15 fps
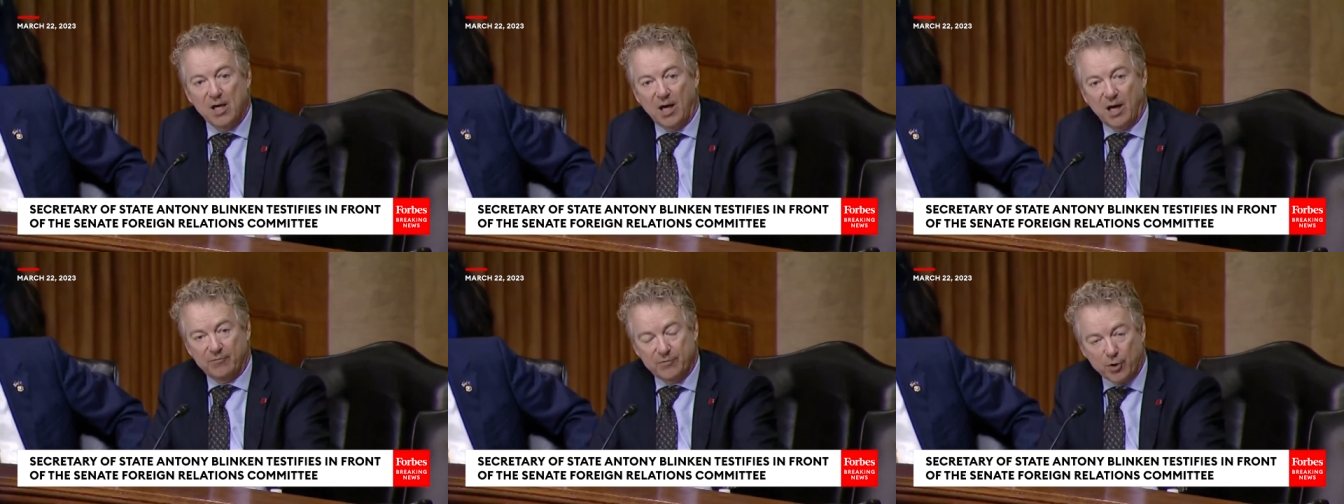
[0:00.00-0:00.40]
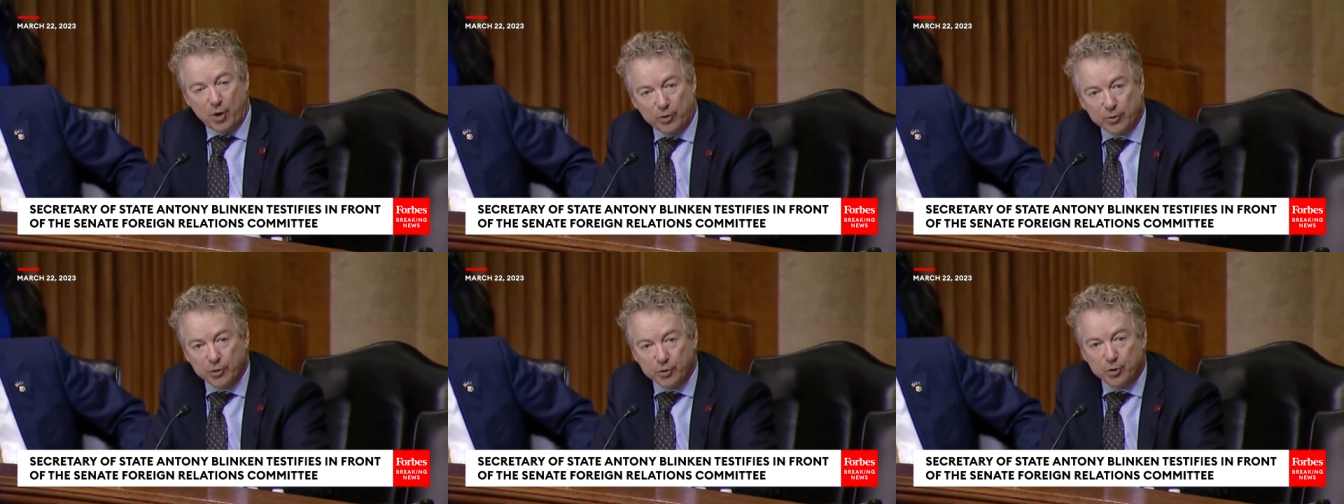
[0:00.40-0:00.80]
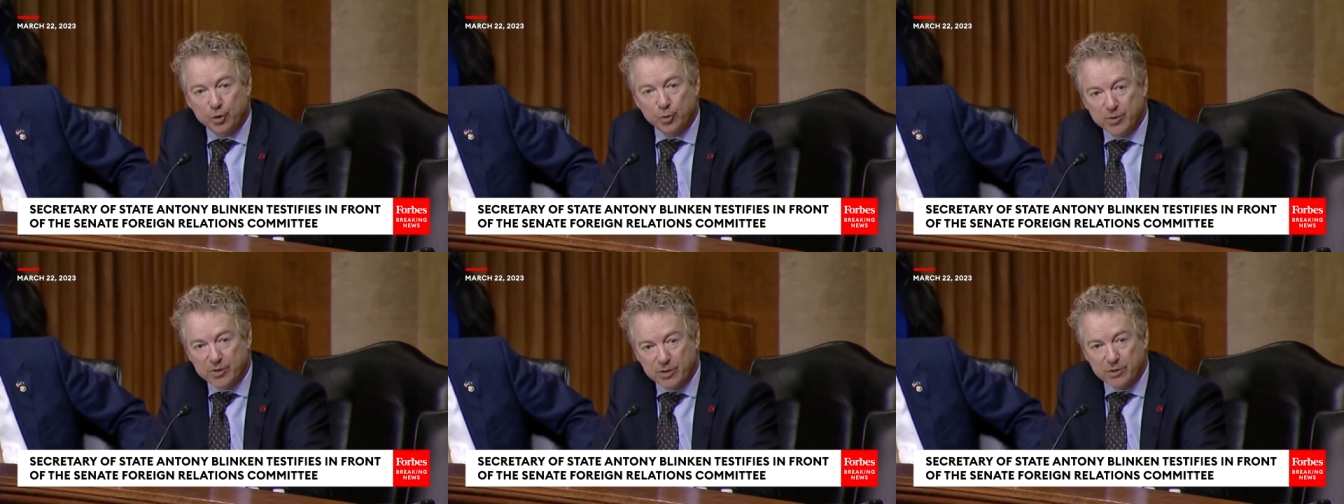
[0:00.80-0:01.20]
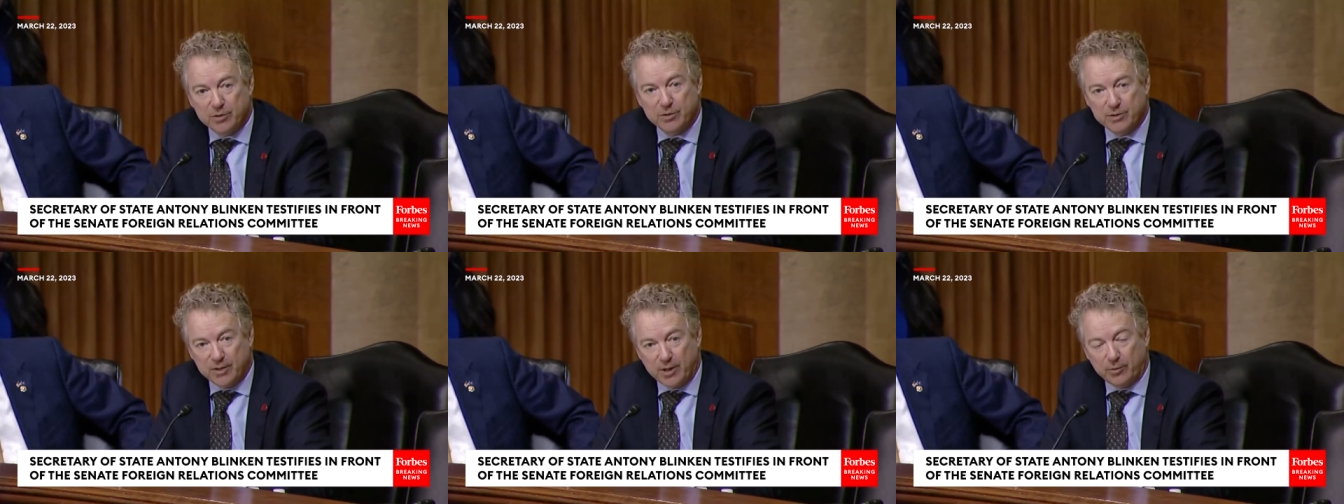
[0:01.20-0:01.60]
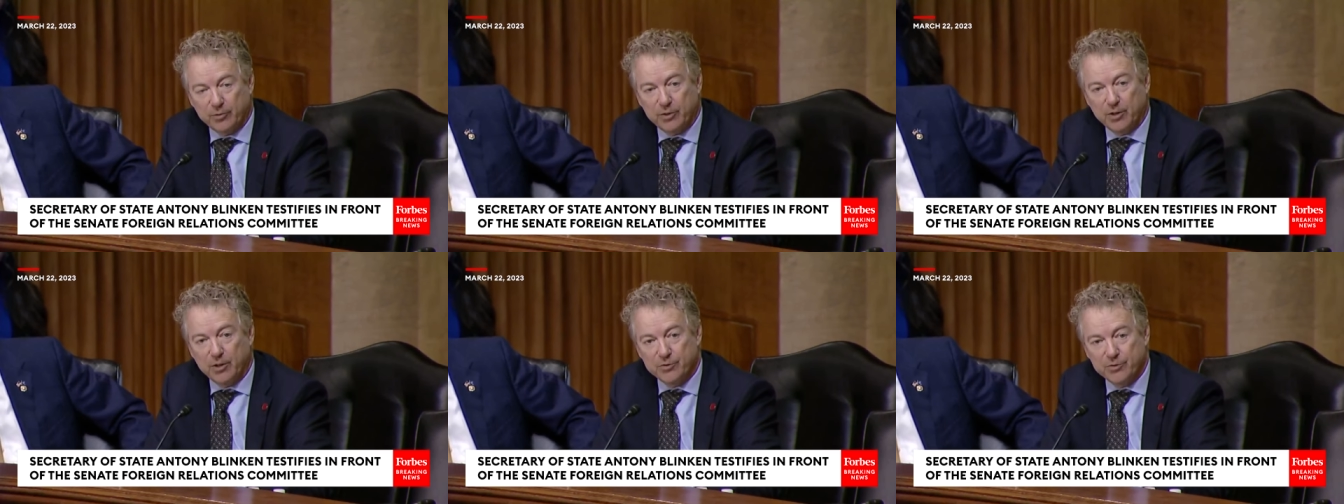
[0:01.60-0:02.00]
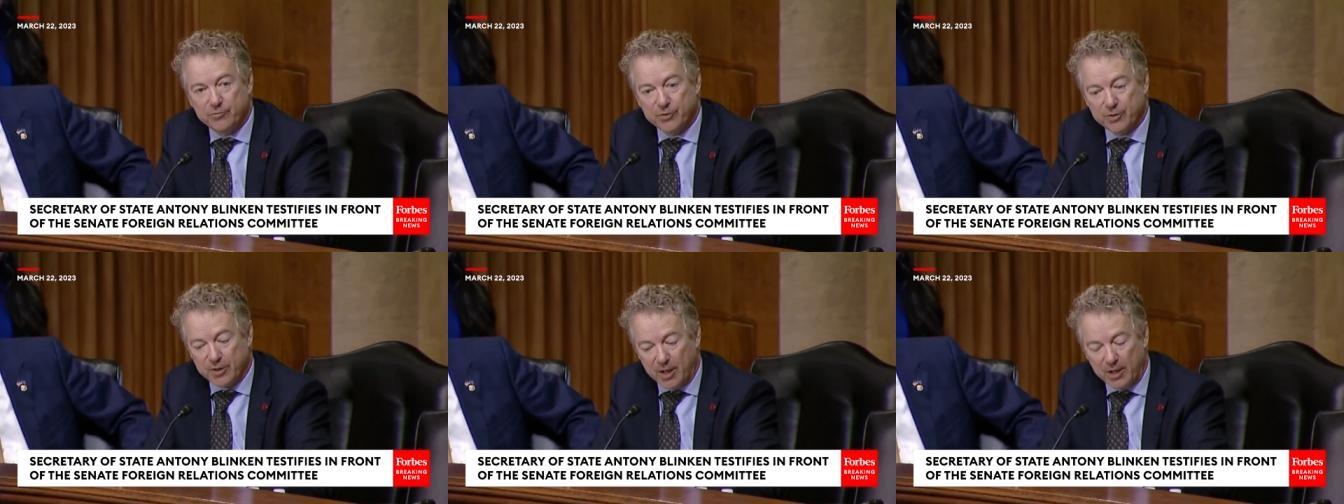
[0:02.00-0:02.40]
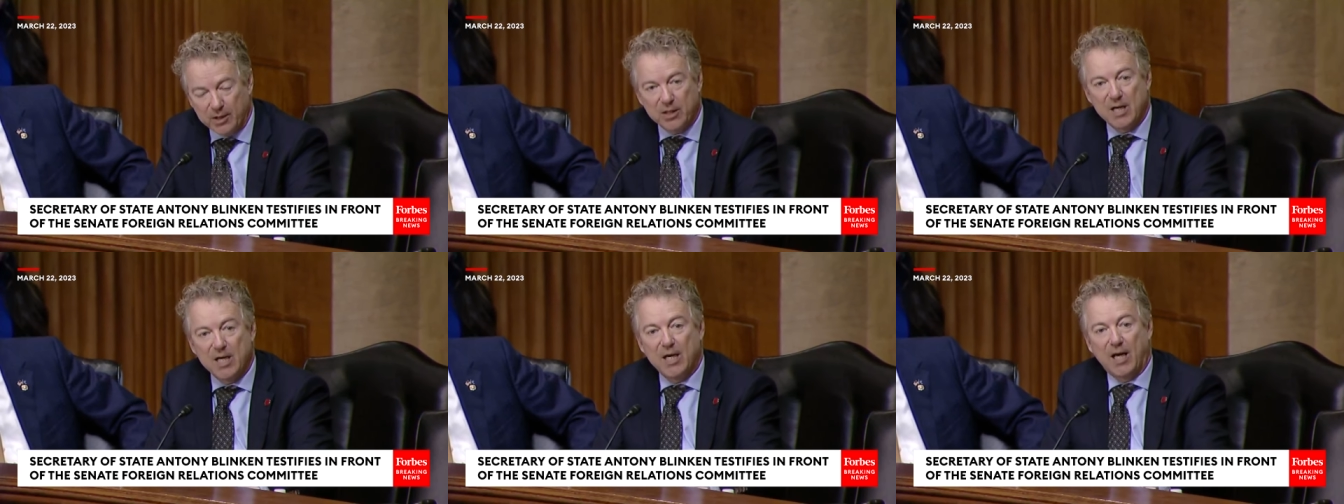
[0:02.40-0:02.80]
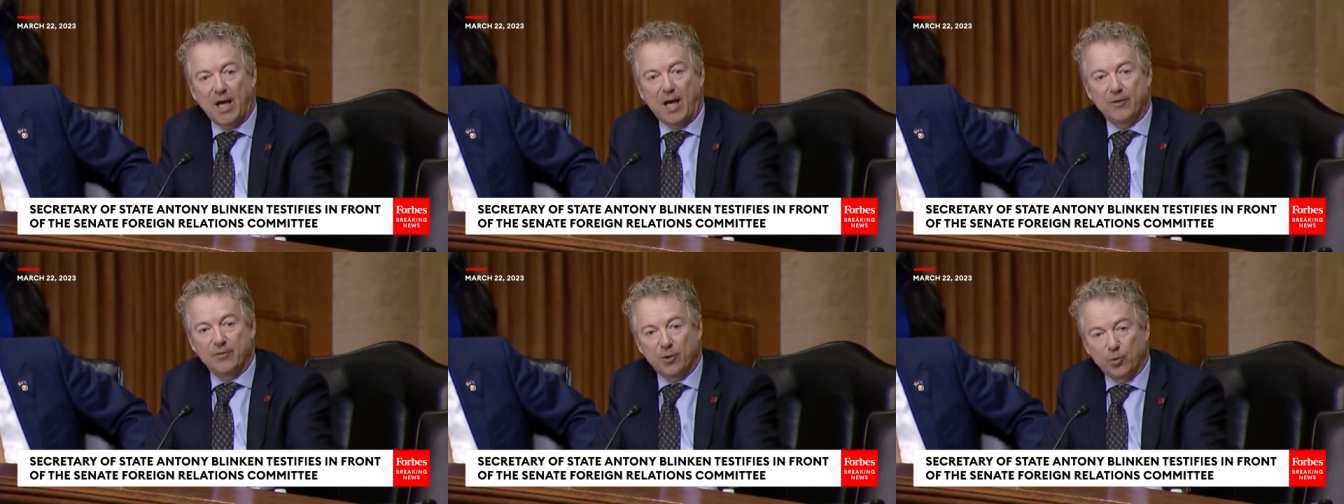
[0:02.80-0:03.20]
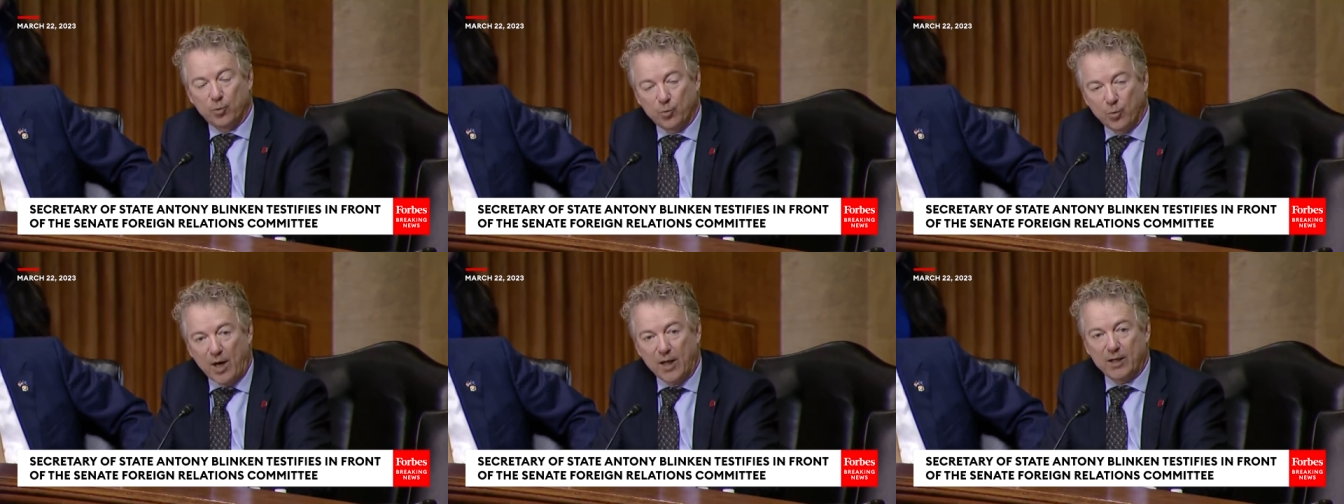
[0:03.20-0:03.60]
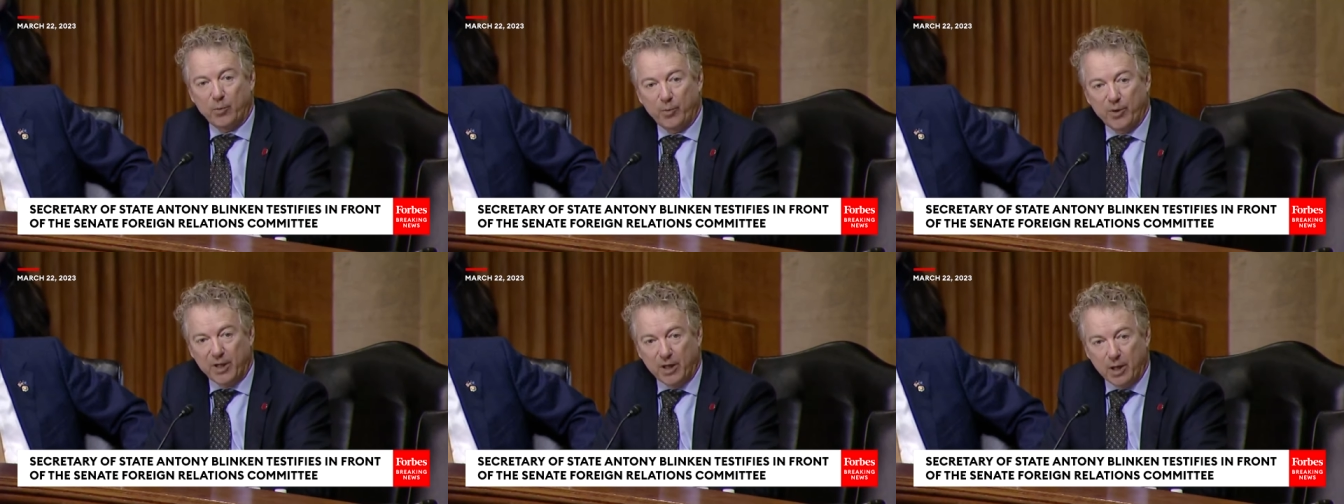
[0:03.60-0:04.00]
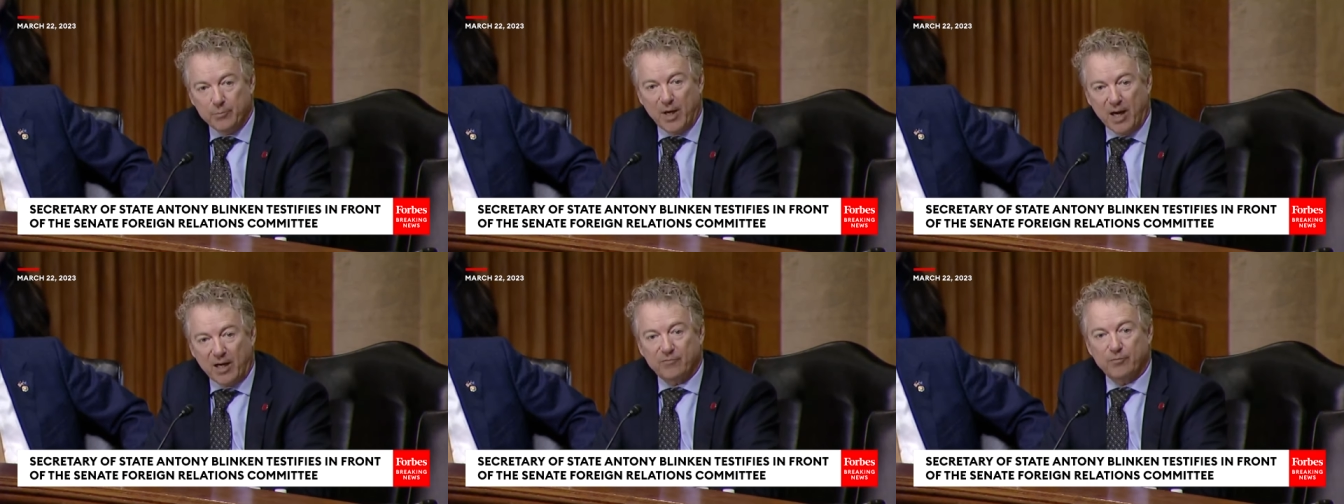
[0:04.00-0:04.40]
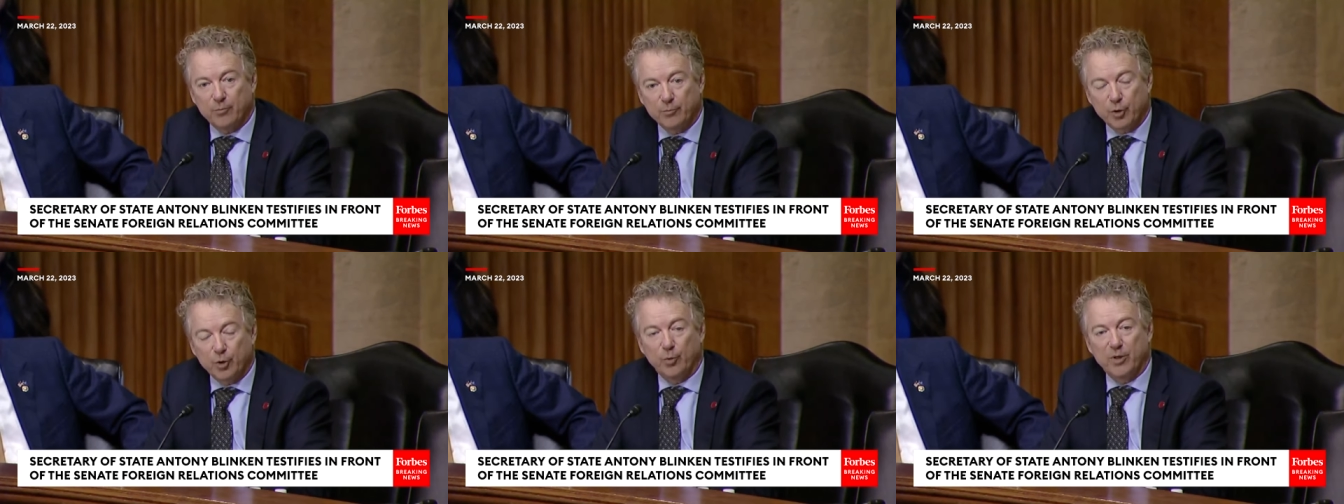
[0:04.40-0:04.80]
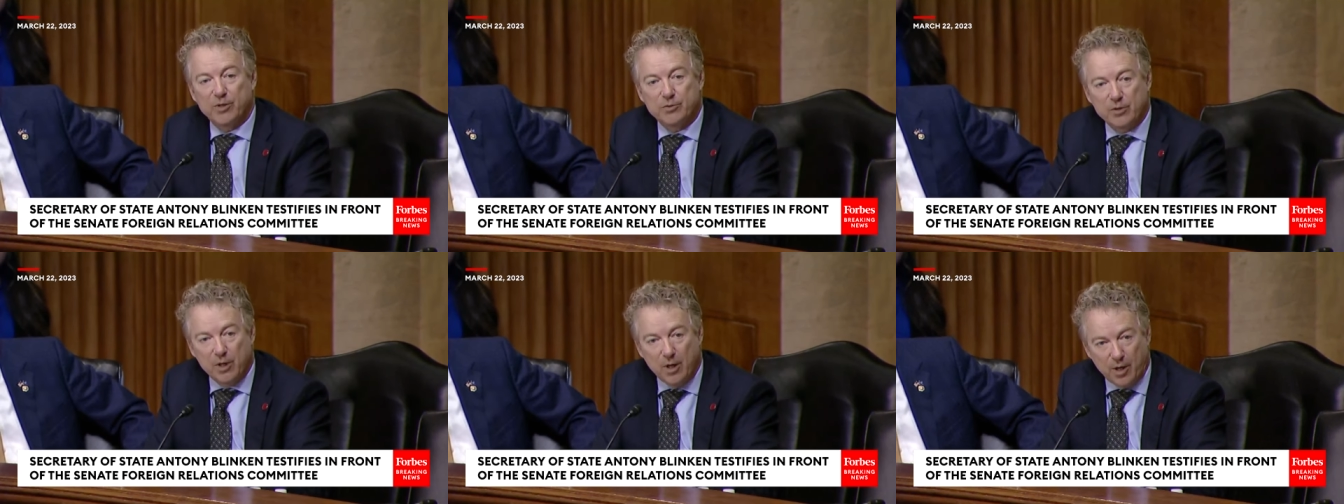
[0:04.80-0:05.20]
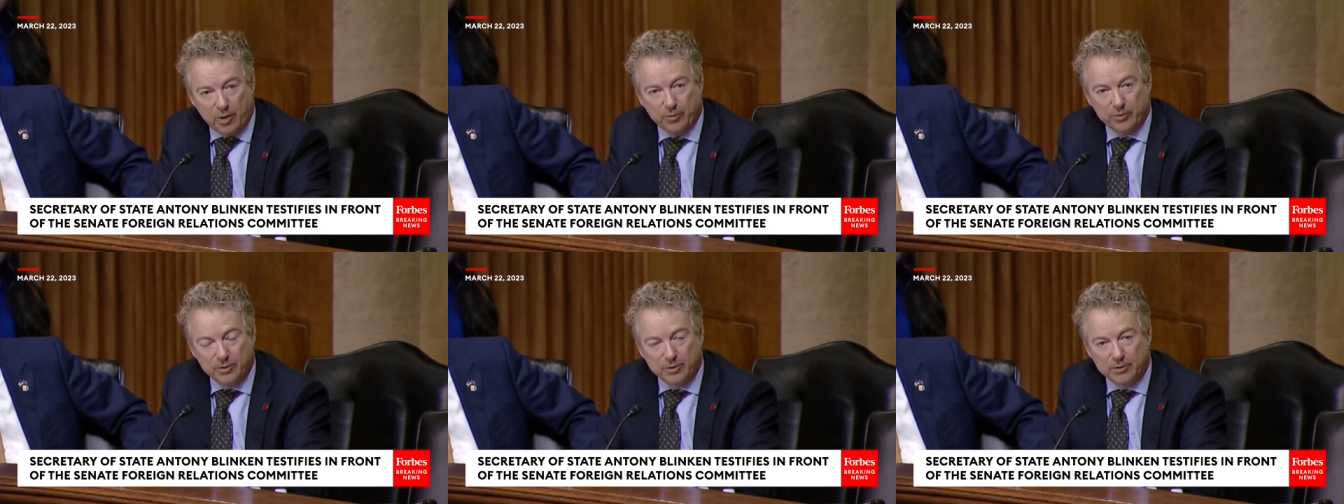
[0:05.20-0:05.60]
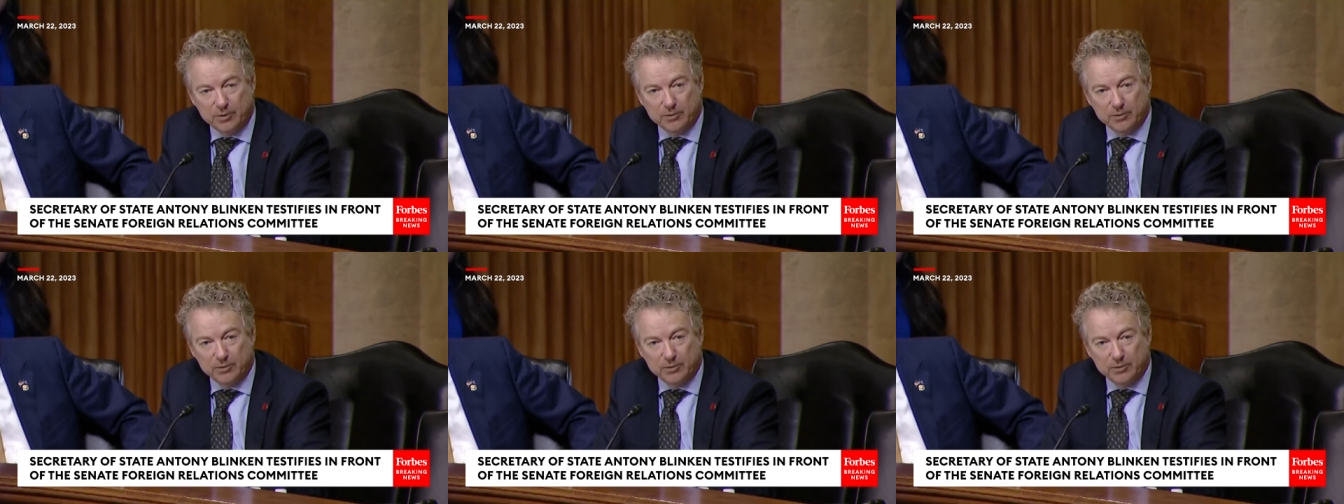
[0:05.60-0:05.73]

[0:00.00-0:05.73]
I've talked to two assistant secretaries of state, and the writing we get back from you is no.